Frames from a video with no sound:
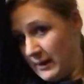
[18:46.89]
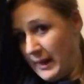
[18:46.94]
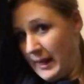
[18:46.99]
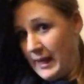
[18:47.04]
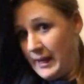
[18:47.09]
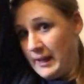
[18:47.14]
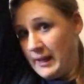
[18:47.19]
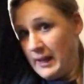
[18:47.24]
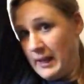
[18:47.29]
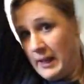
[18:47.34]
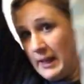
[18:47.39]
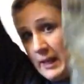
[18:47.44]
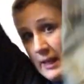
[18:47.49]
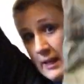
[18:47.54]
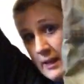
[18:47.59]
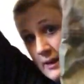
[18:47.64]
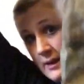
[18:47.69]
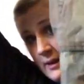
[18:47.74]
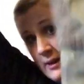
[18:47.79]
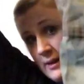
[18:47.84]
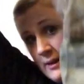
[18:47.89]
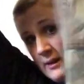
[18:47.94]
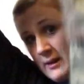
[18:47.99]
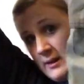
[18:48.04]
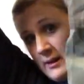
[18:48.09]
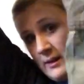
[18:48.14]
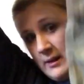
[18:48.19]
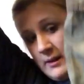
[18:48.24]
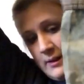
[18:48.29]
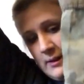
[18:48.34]
khaki,
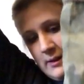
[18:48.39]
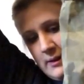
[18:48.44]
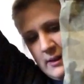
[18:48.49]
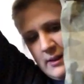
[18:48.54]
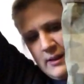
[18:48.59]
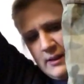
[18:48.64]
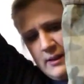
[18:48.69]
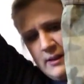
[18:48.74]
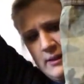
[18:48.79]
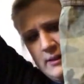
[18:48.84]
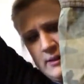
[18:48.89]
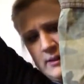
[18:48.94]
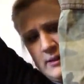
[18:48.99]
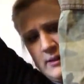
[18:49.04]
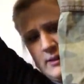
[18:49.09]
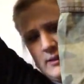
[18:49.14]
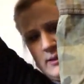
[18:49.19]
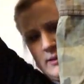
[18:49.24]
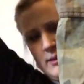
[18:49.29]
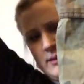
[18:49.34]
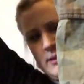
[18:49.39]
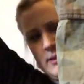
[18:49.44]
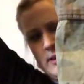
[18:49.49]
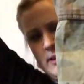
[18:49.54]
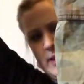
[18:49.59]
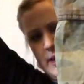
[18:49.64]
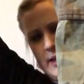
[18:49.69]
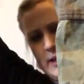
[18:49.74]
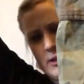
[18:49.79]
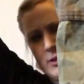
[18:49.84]

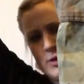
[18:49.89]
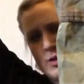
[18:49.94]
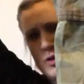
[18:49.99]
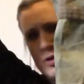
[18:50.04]
like